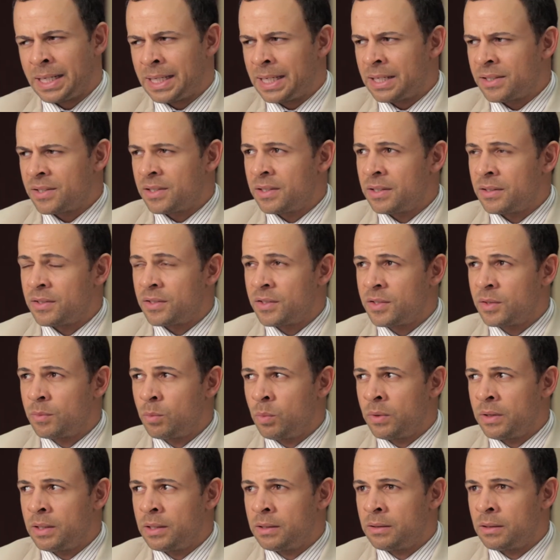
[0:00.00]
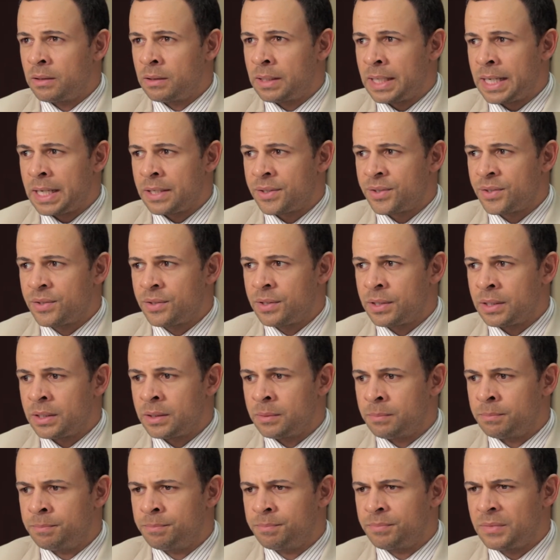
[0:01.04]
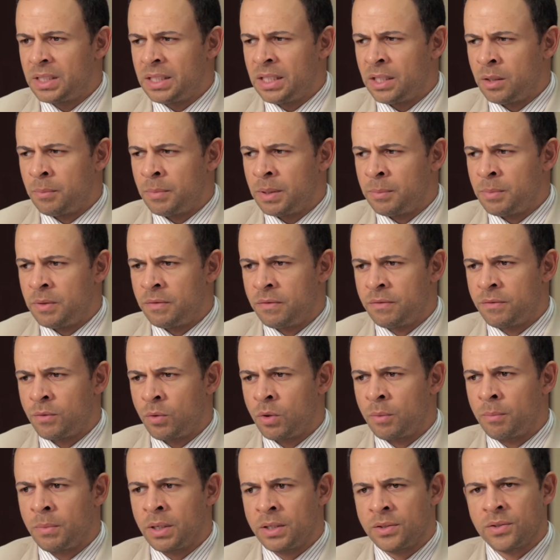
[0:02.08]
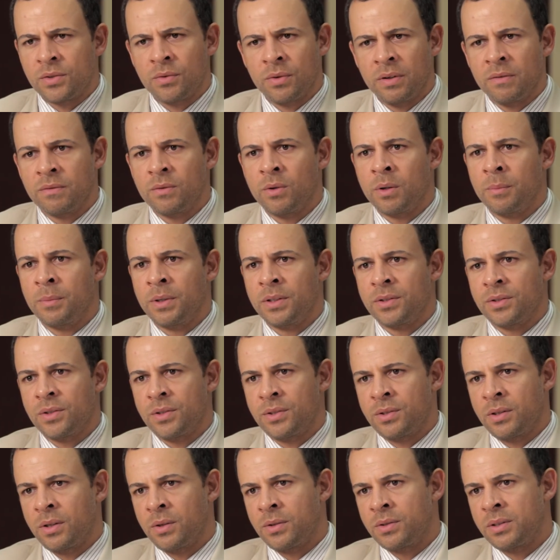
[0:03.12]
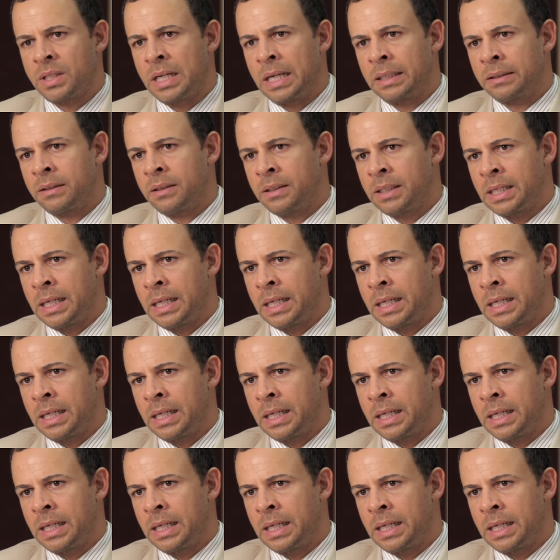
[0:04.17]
I guess it's within the last, maybe 4 months, 4 months or so, Stockton